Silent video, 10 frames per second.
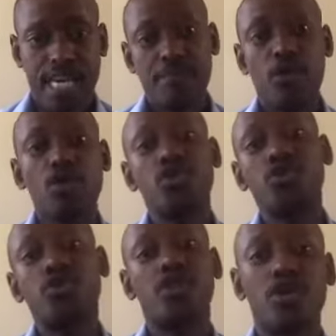Because
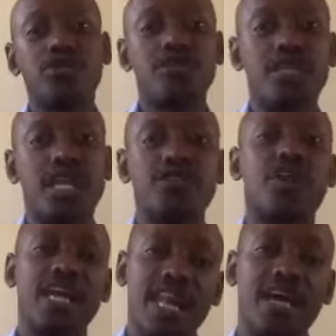also the
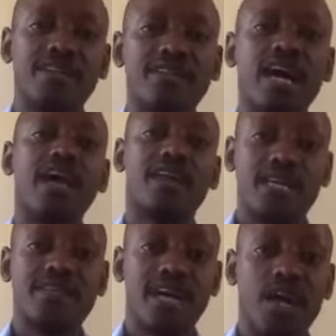lesson I
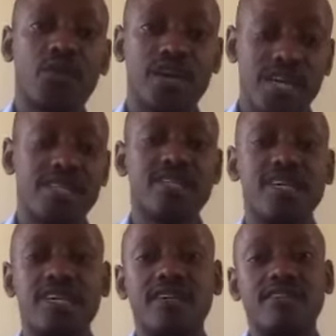learned the hard way, yes,
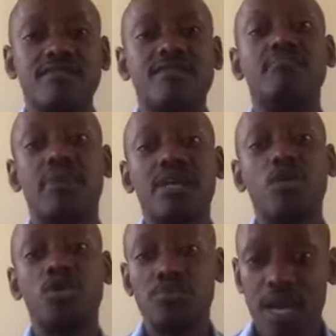but it
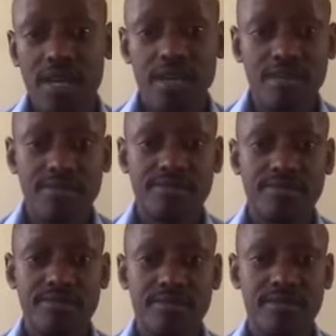was my
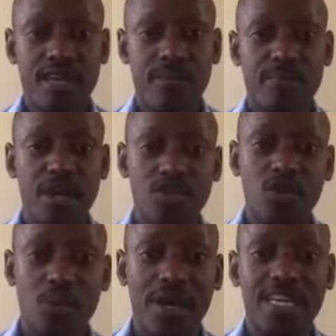
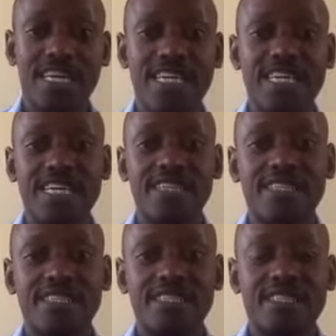personal money.
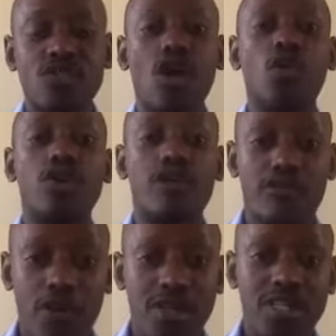So I could
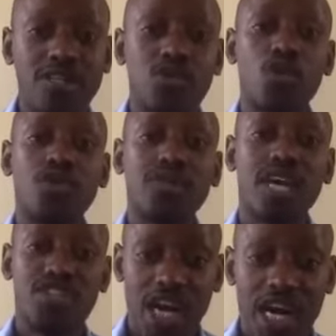afford to lose
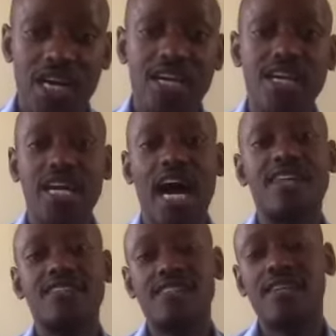a chunk
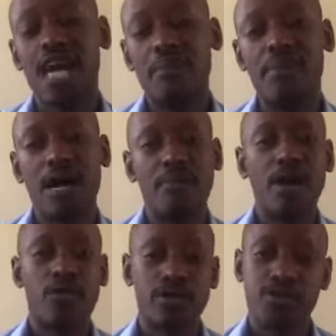and still come back by
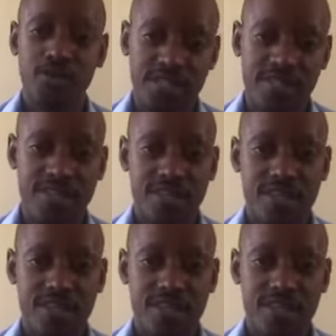God's grace.